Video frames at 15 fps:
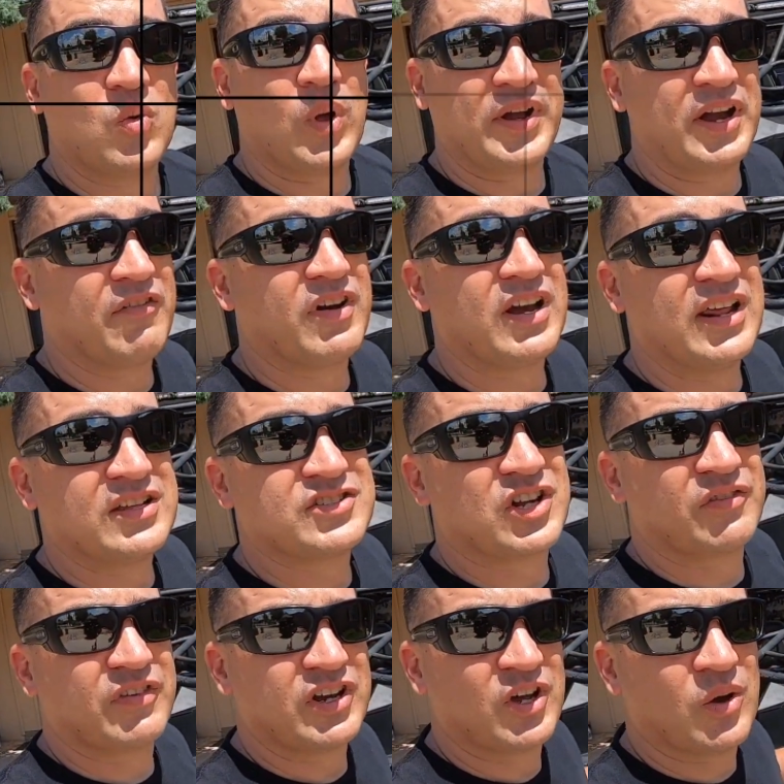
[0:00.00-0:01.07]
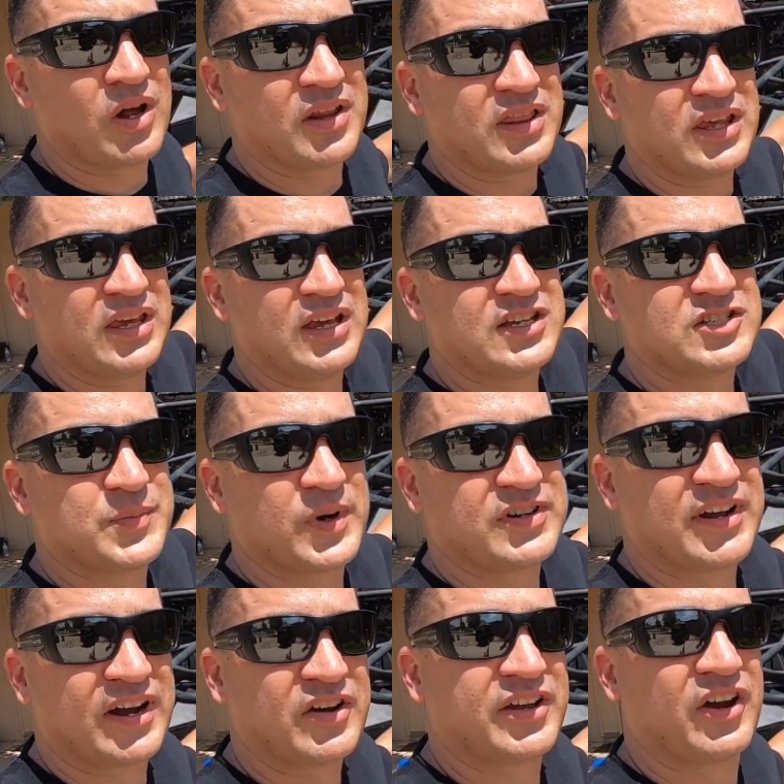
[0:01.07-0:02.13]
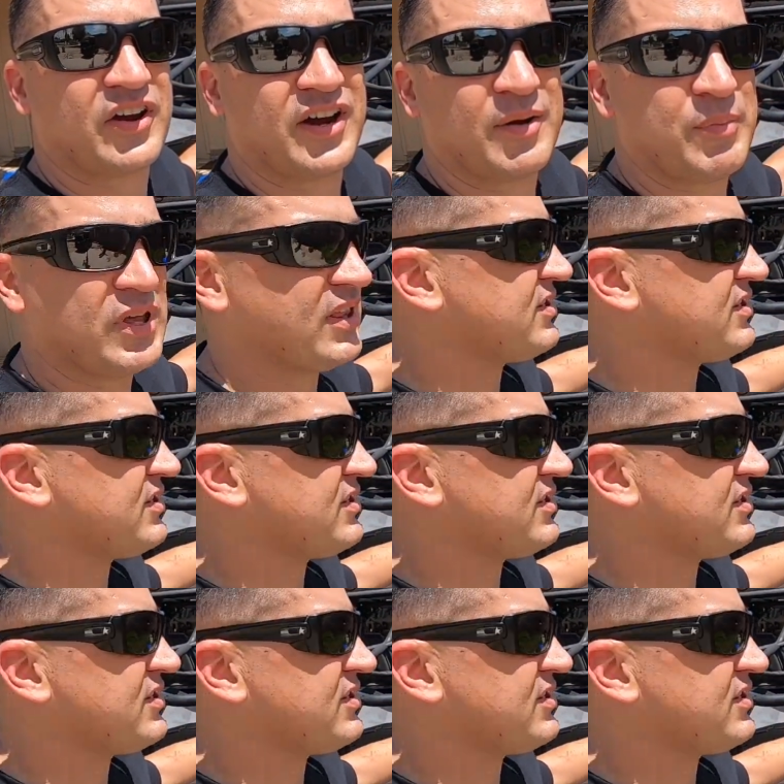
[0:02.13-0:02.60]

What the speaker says: Well, I never did an install video on the spare tire carrier. I picked